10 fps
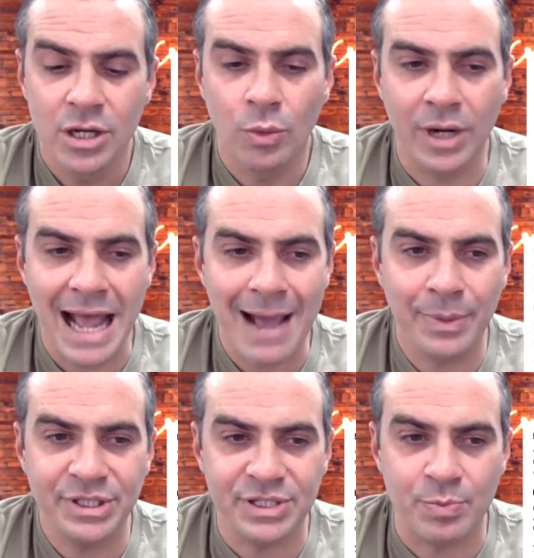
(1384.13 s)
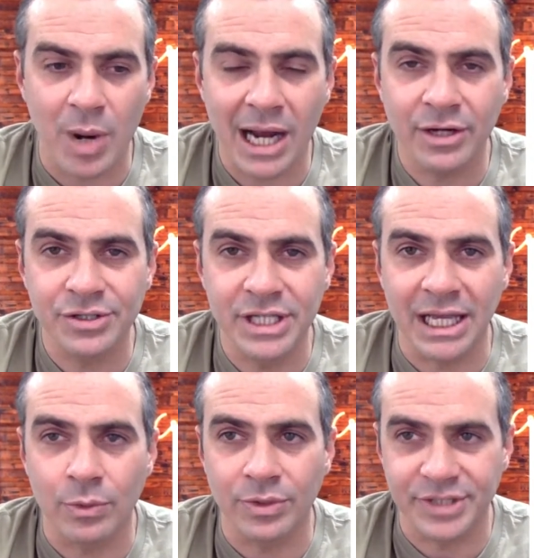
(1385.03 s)
what happens is buyers
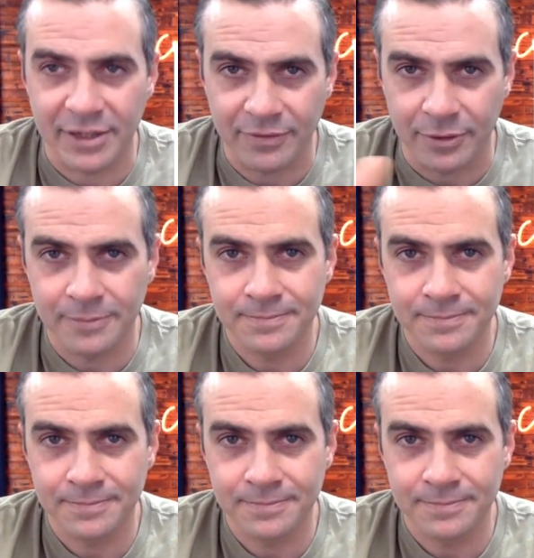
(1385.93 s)
get resentful.